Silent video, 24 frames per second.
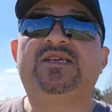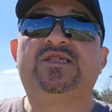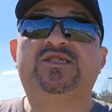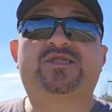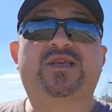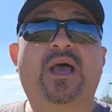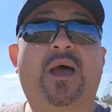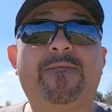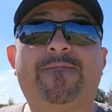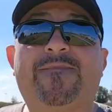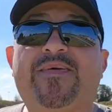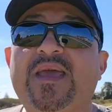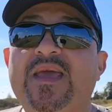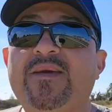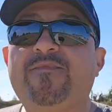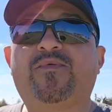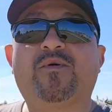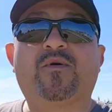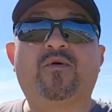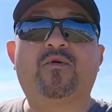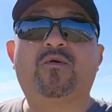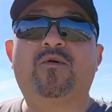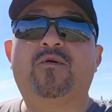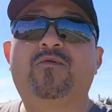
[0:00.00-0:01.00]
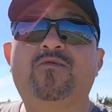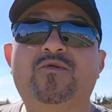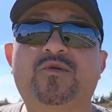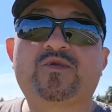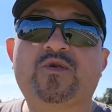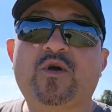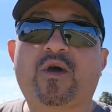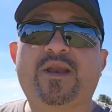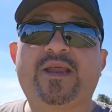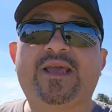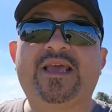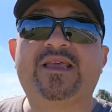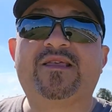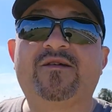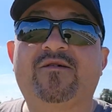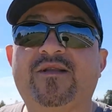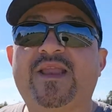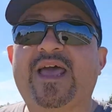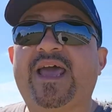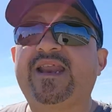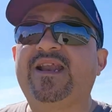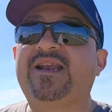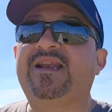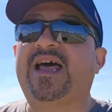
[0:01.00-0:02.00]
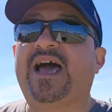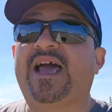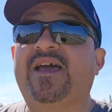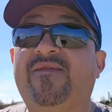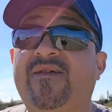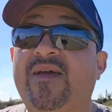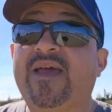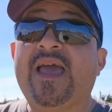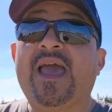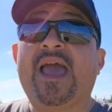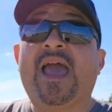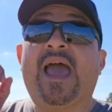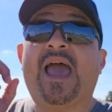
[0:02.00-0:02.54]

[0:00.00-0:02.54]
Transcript: Some people who started either late in life,